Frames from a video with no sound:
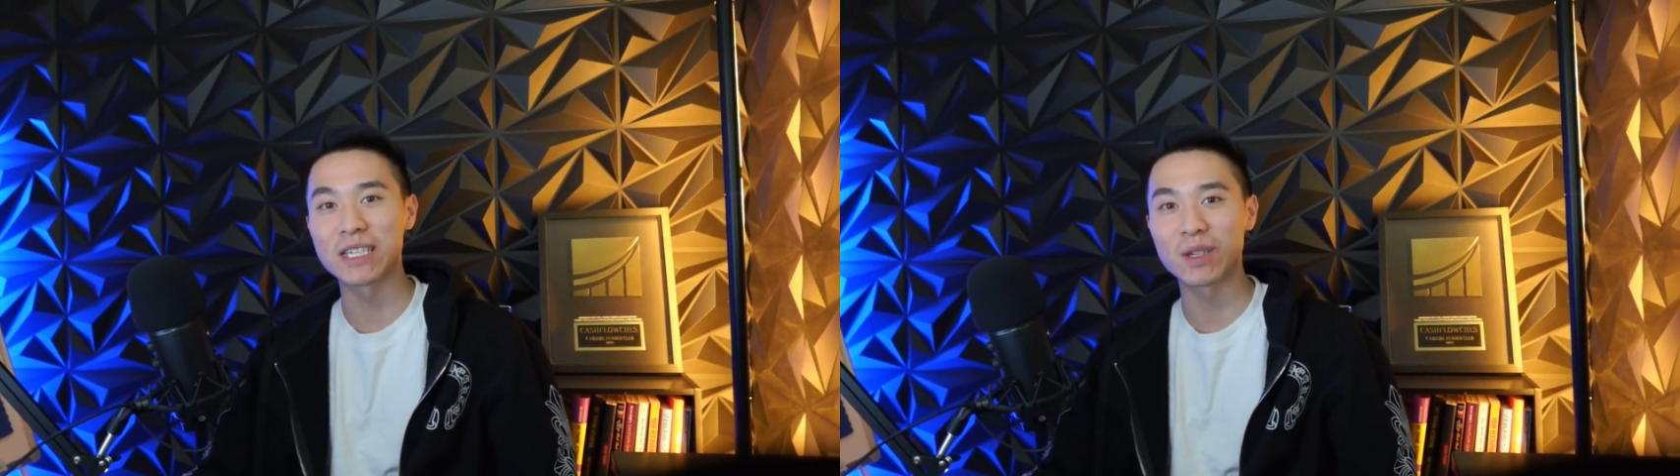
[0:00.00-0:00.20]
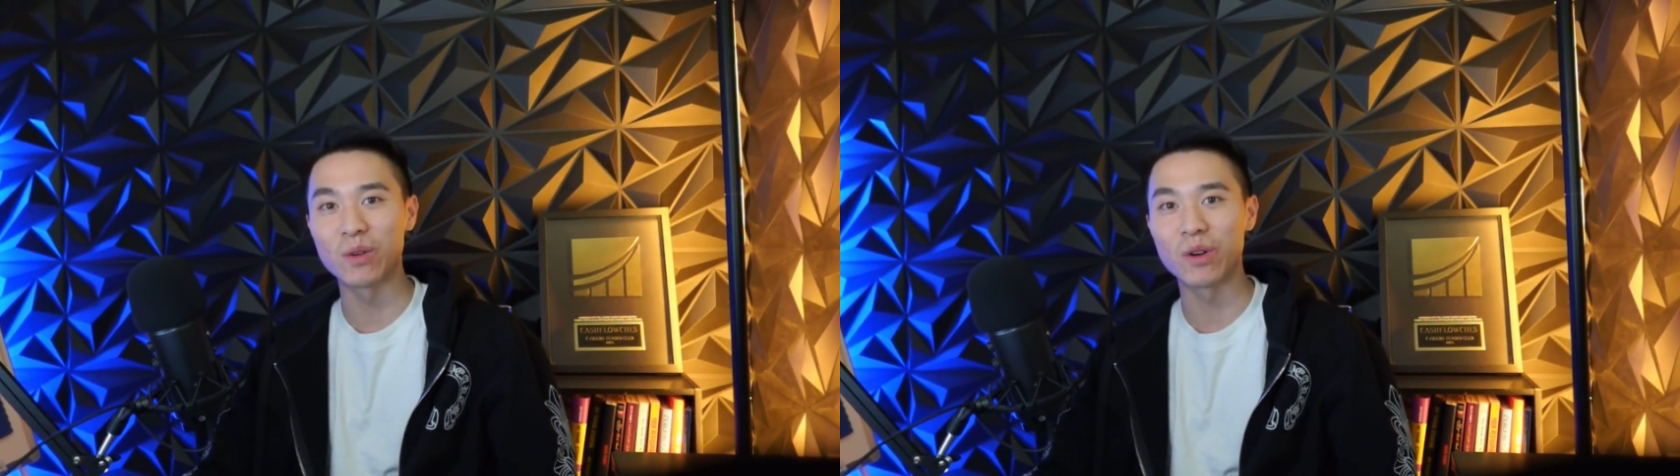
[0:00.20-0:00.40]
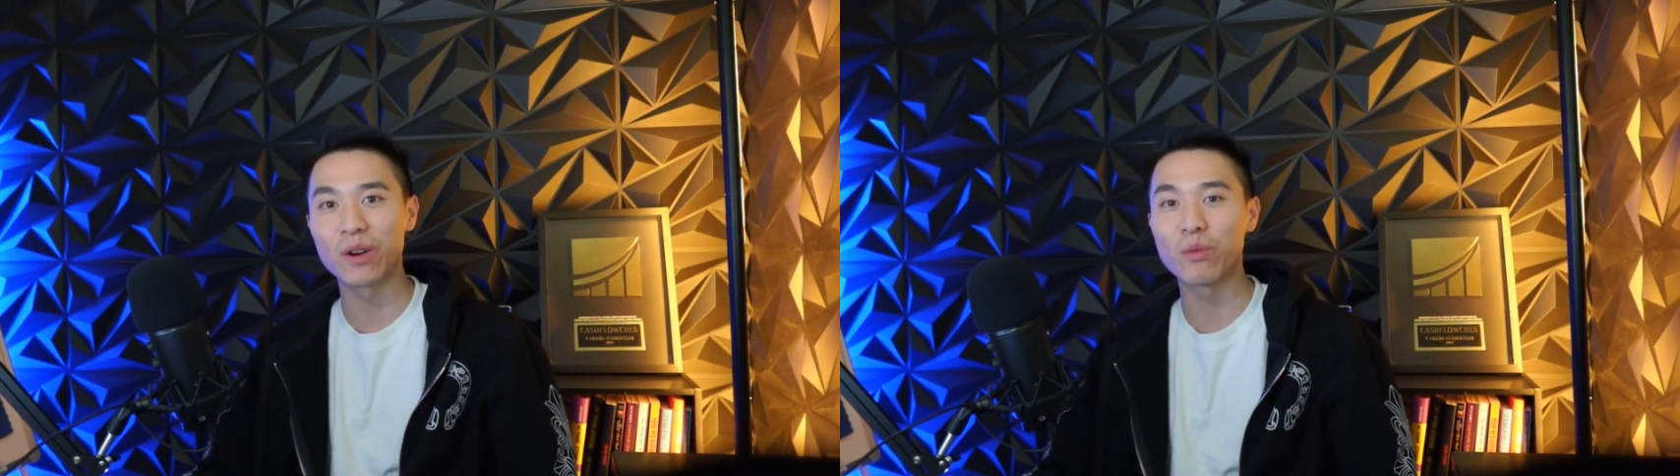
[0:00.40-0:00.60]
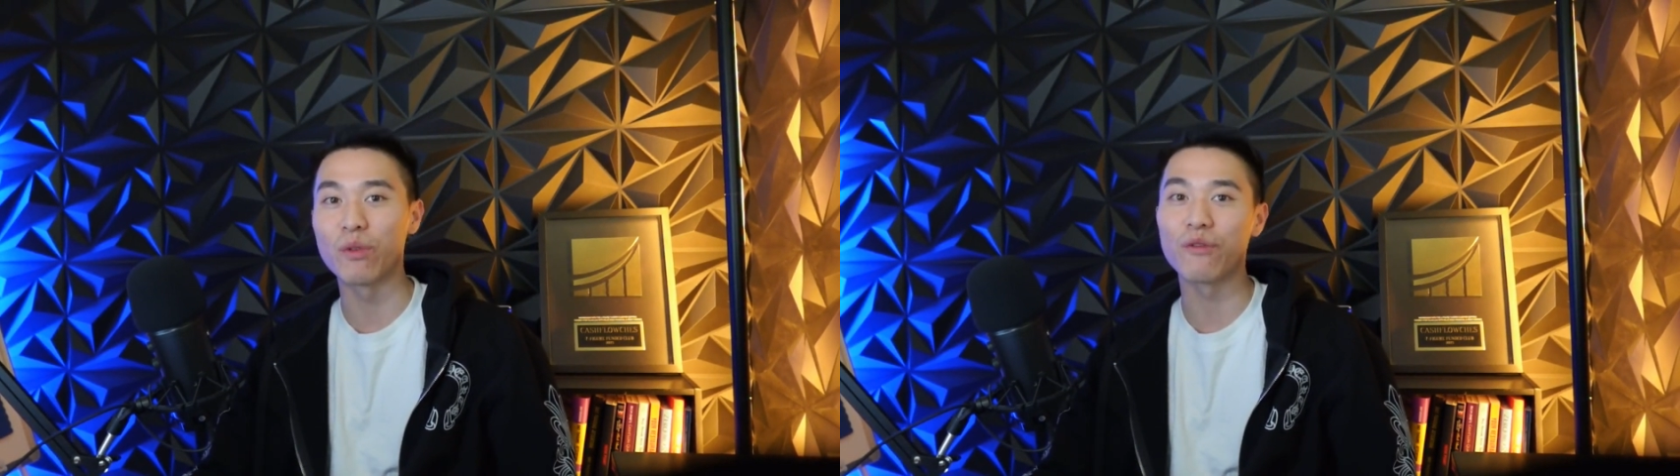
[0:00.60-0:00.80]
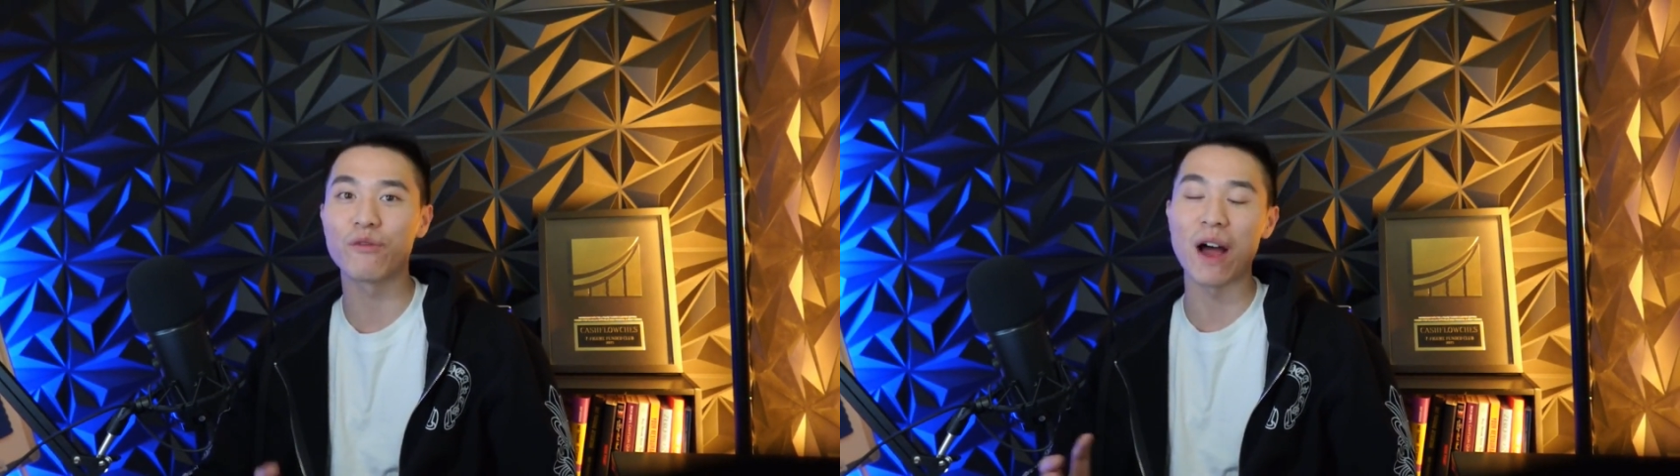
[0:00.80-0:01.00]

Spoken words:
score with